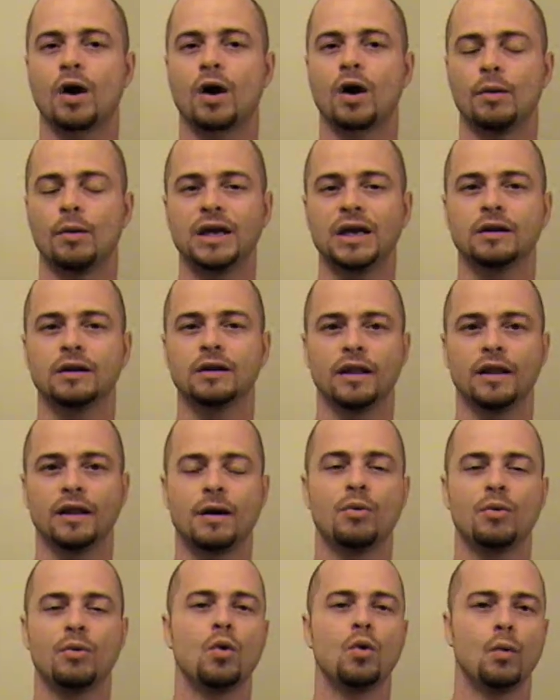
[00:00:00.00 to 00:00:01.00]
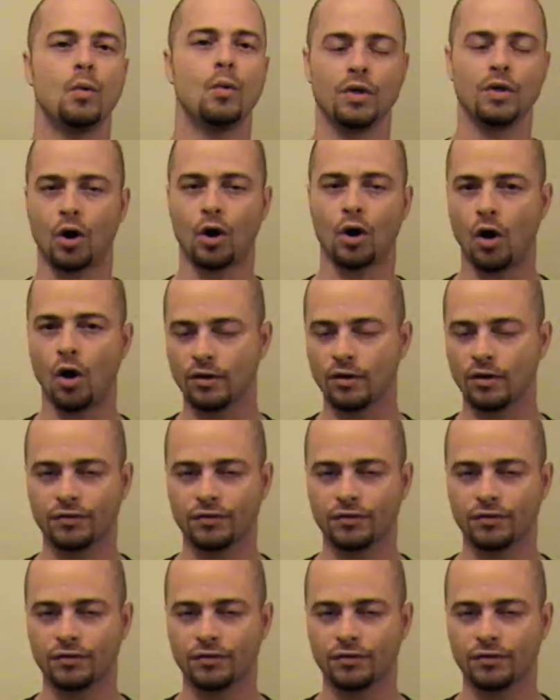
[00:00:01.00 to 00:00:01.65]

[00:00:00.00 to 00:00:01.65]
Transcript: coming into Lambeau with all the